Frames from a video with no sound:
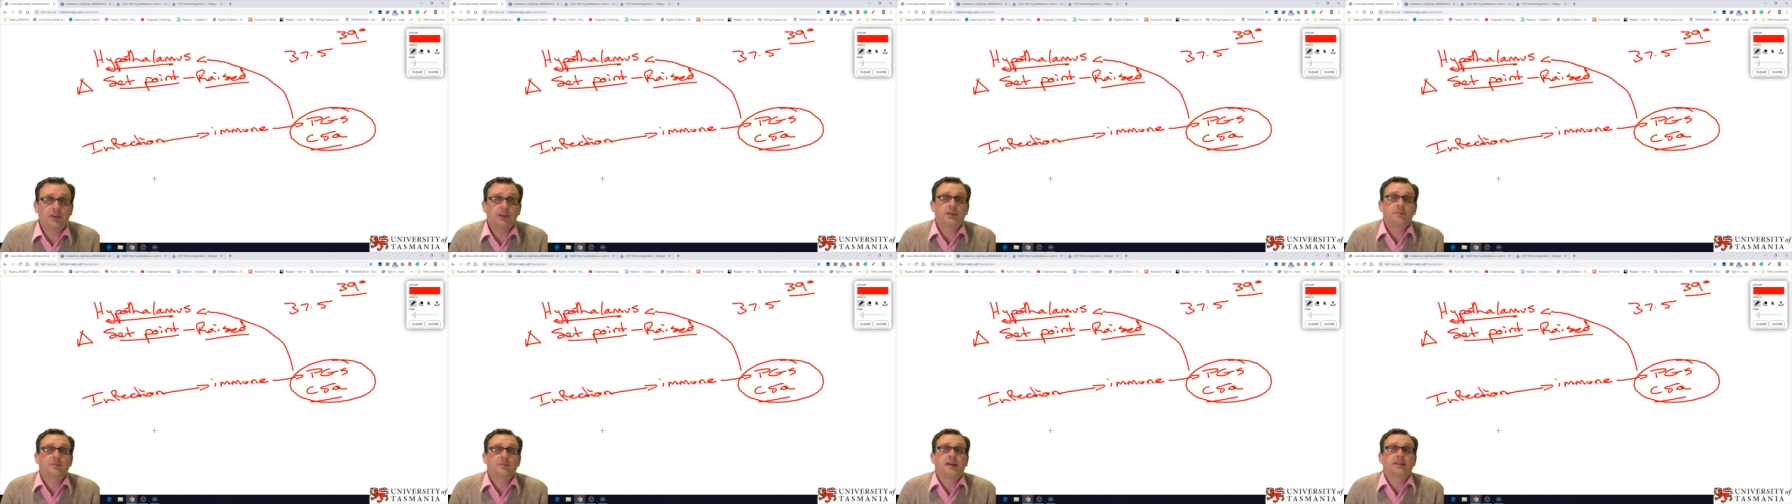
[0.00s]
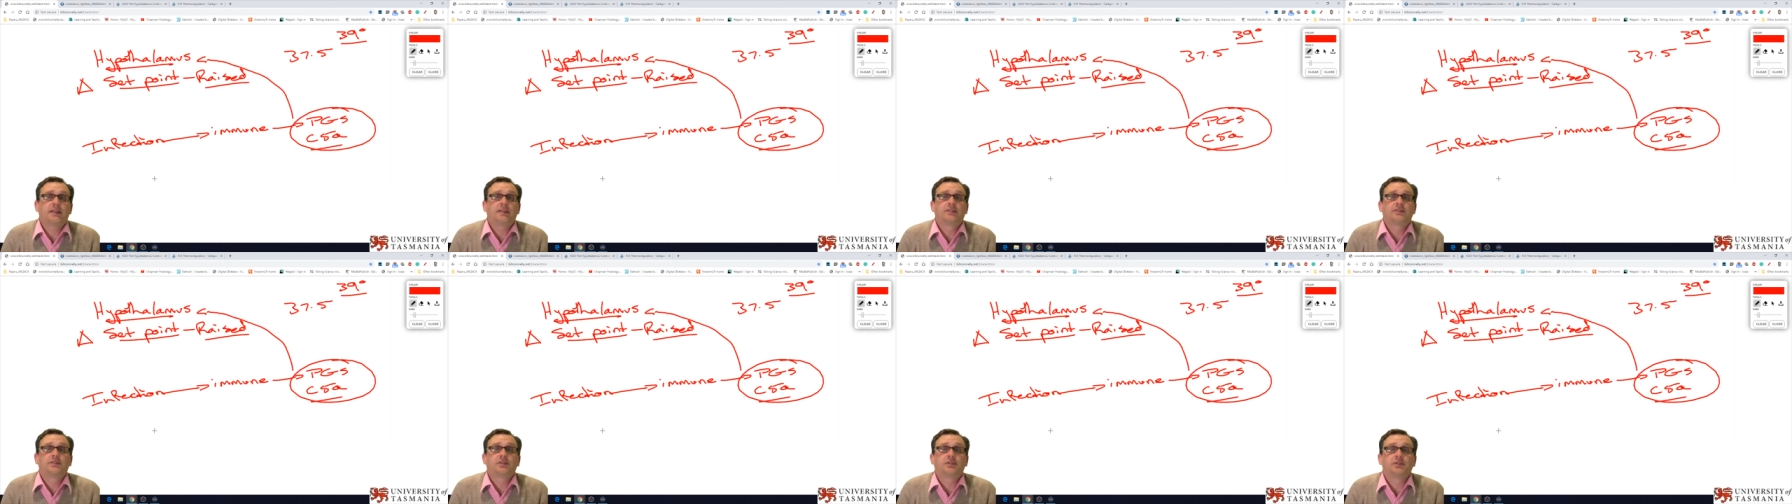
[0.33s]
if you
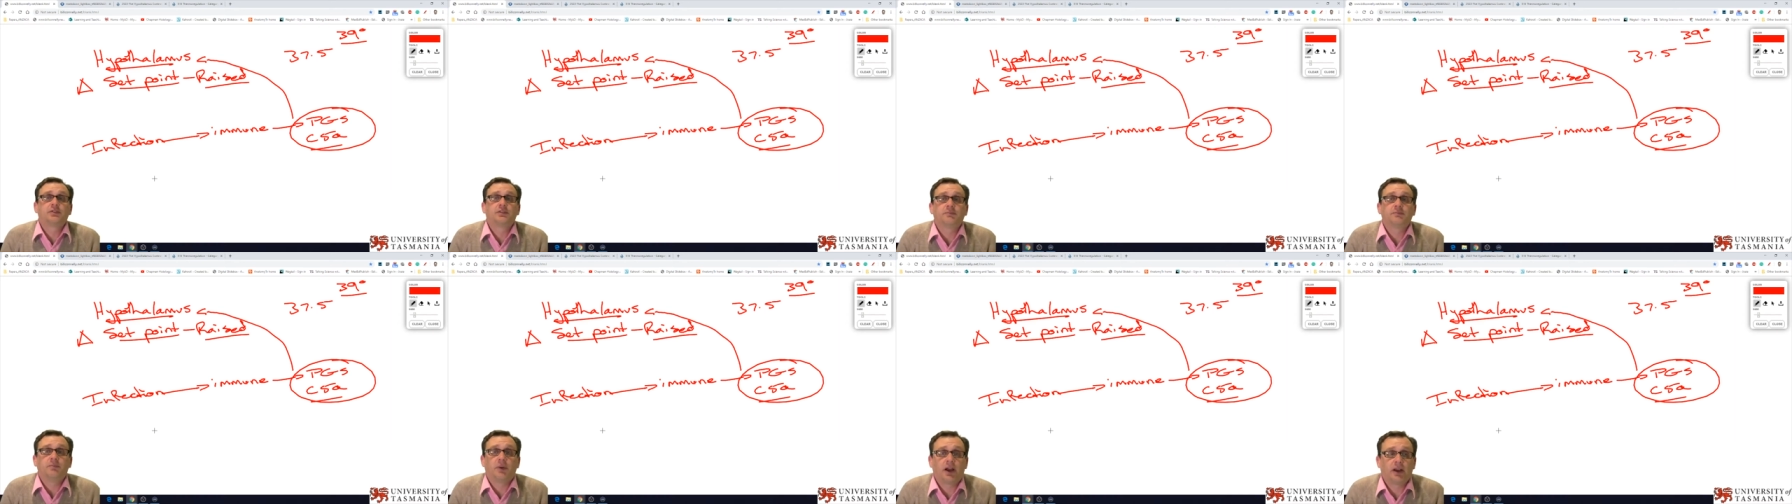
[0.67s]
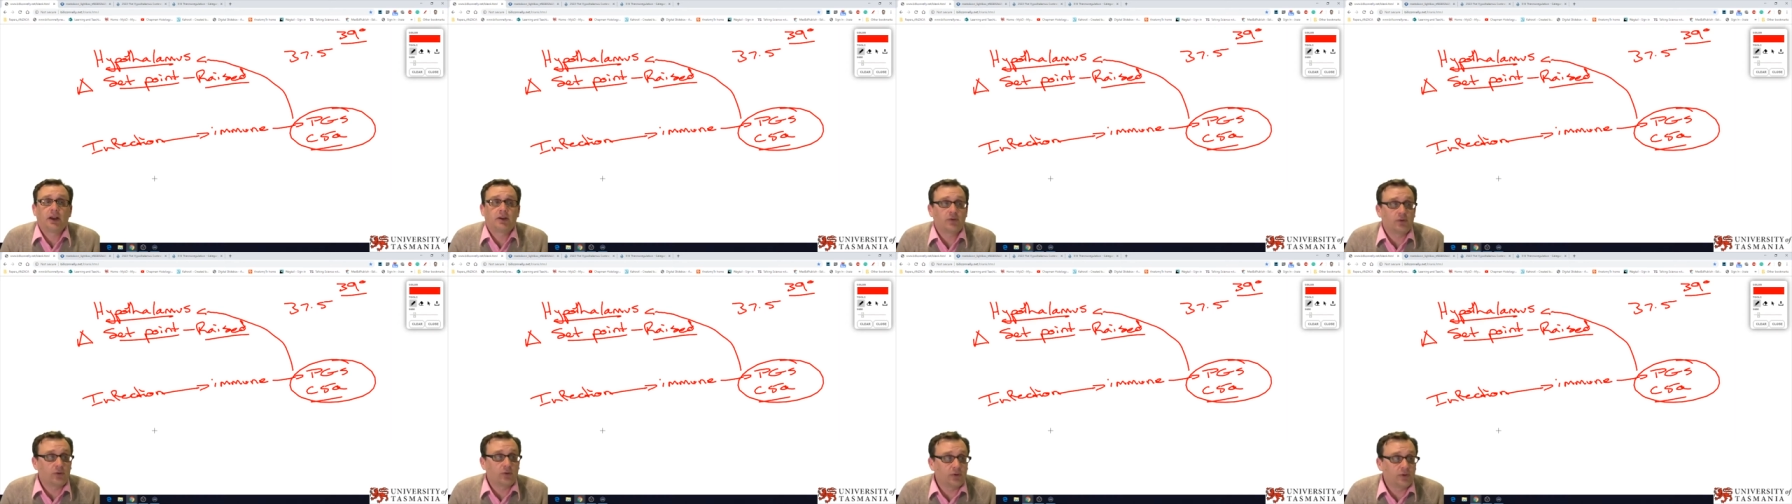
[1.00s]
think about the
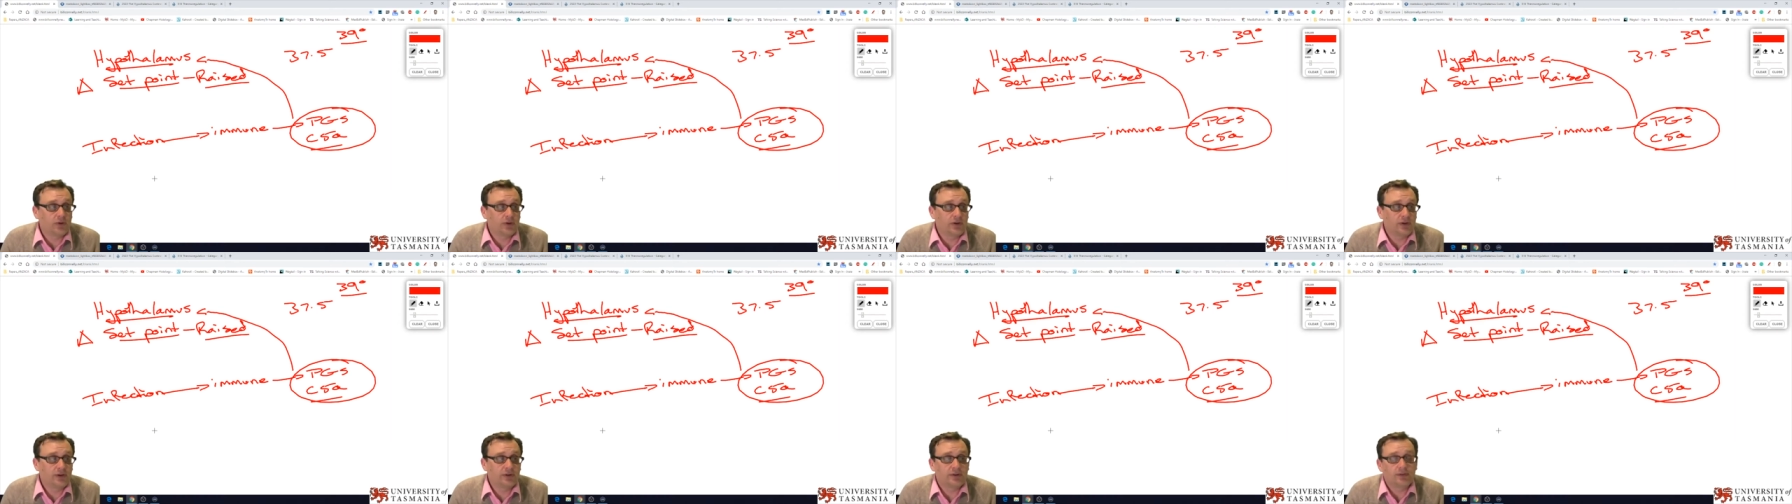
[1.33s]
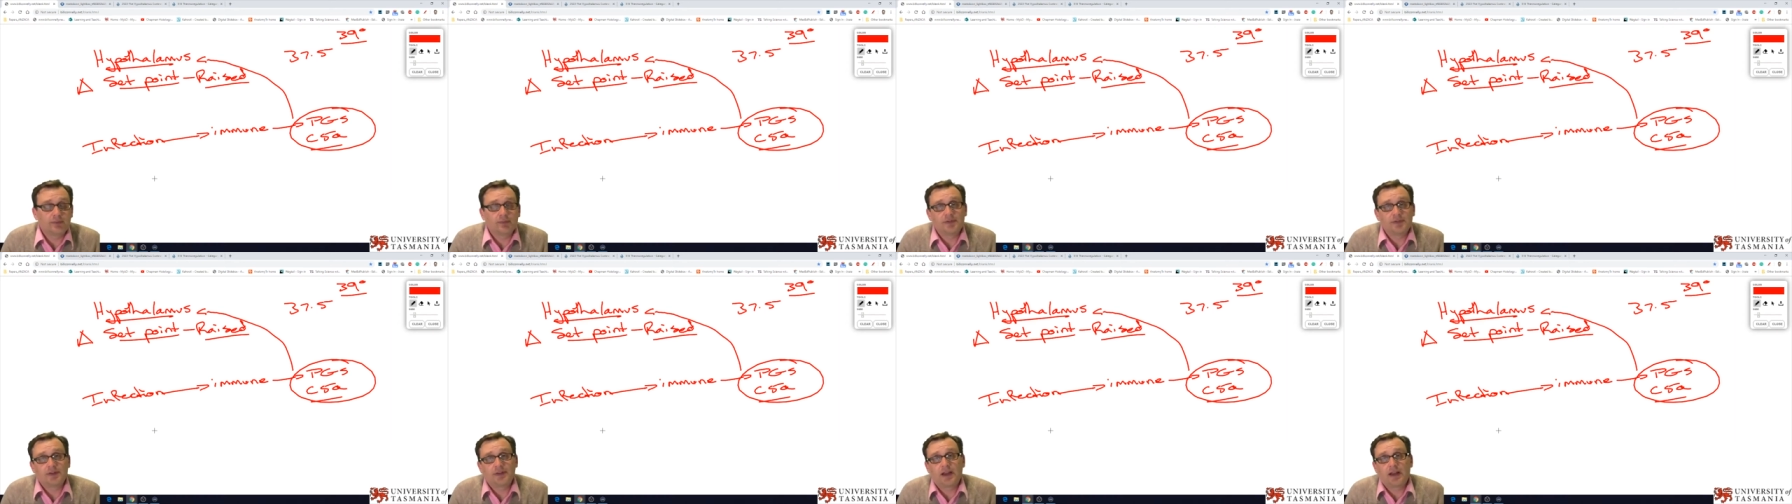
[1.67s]
sorts of
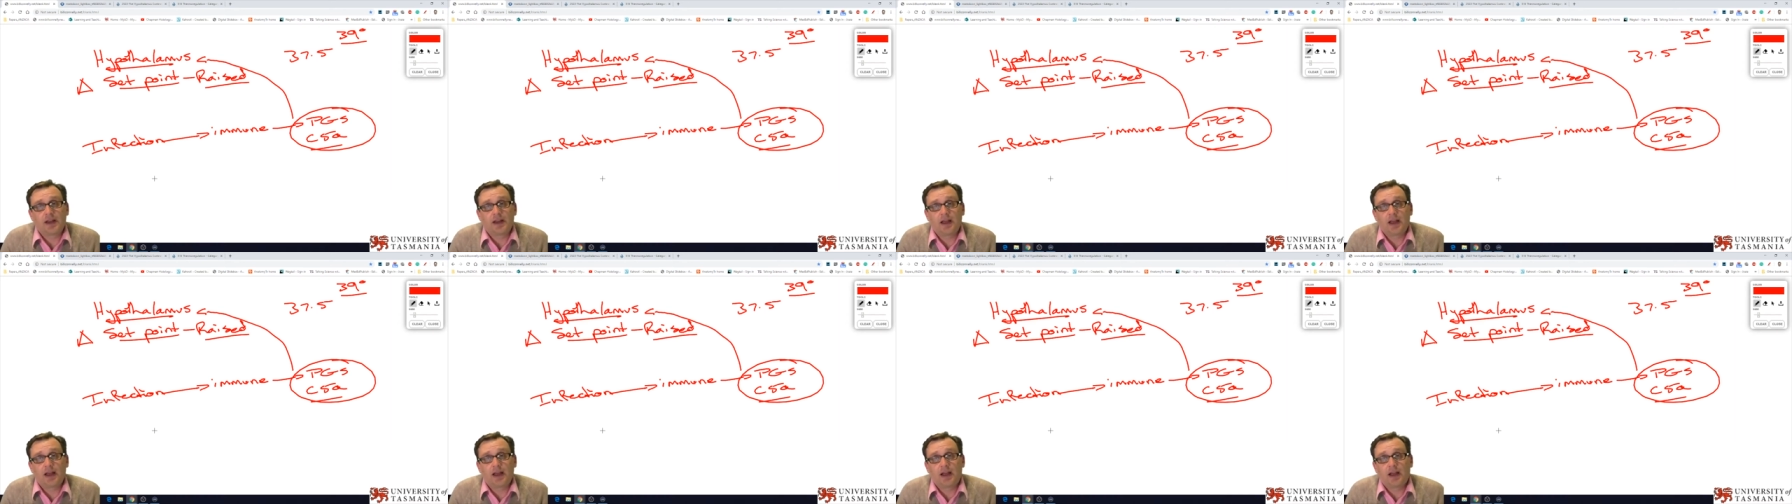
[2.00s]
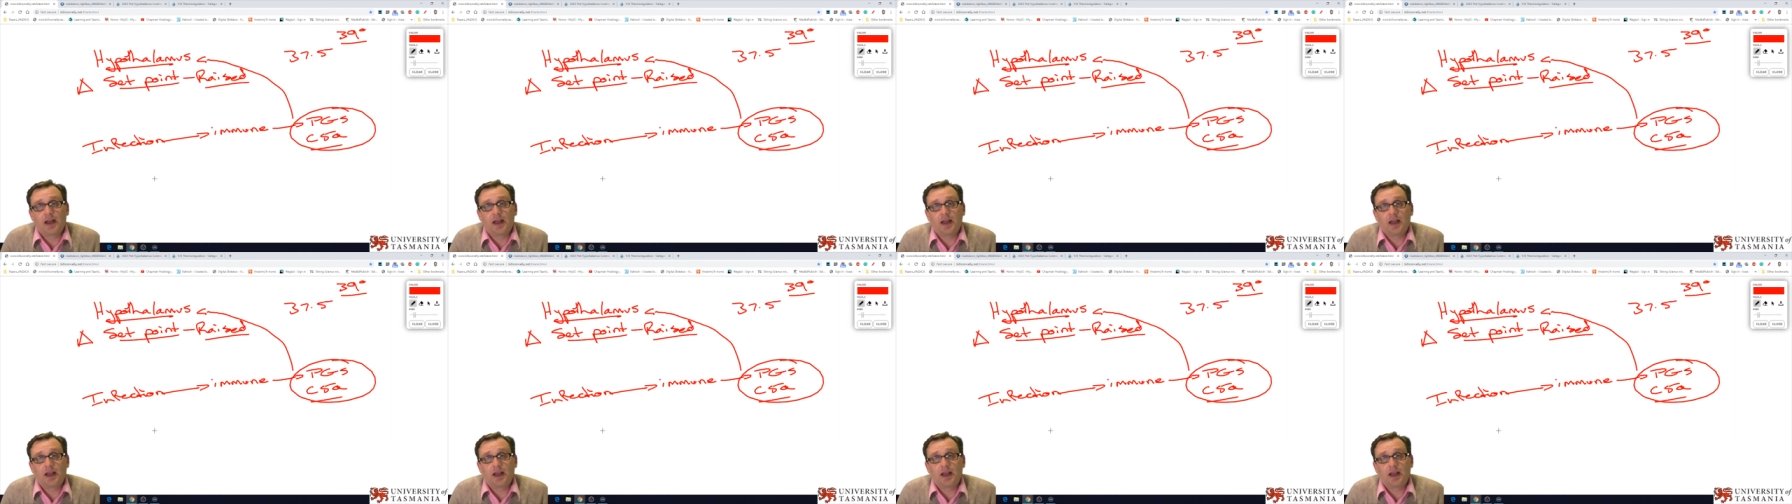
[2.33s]
microorganisms that